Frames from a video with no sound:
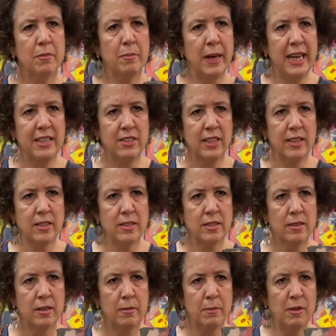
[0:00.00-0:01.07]
paintings
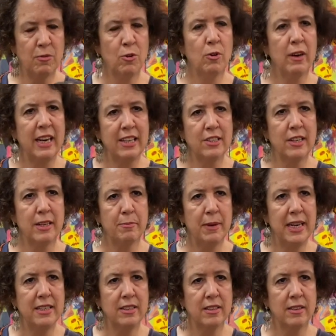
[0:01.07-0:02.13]
before I actually
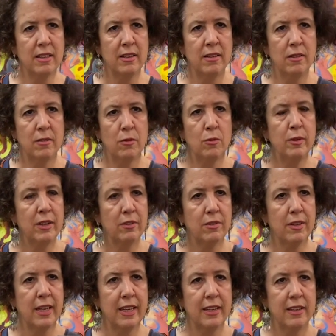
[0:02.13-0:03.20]
painted the real
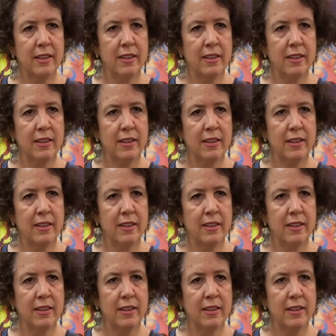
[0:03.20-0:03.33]
thing.